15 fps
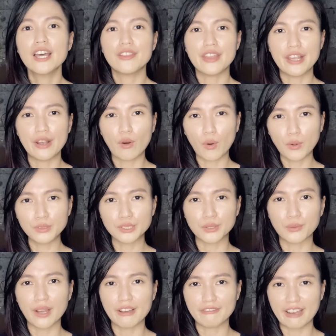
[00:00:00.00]
they
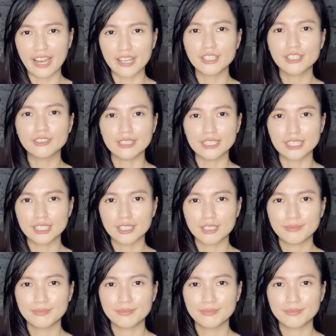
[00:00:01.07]
also have higher risk.